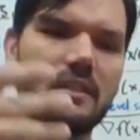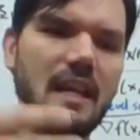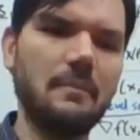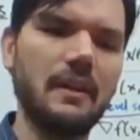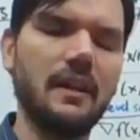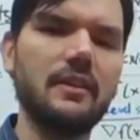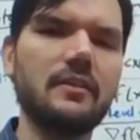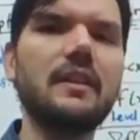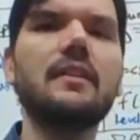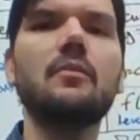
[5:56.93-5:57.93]
What's happening
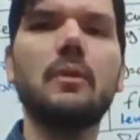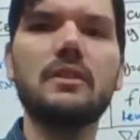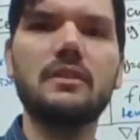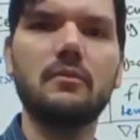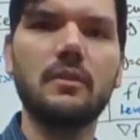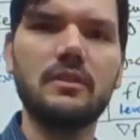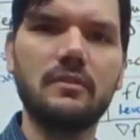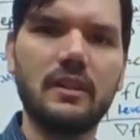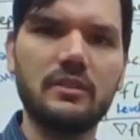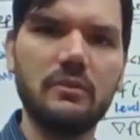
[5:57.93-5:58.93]
underneath, which
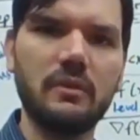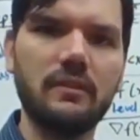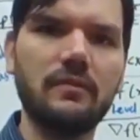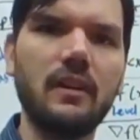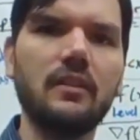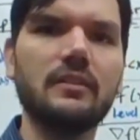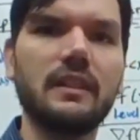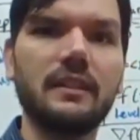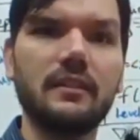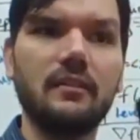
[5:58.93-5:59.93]
direction we want to follow to
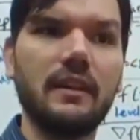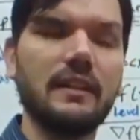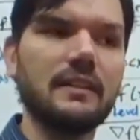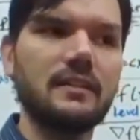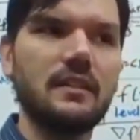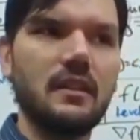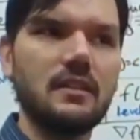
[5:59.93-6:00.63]
get the greatest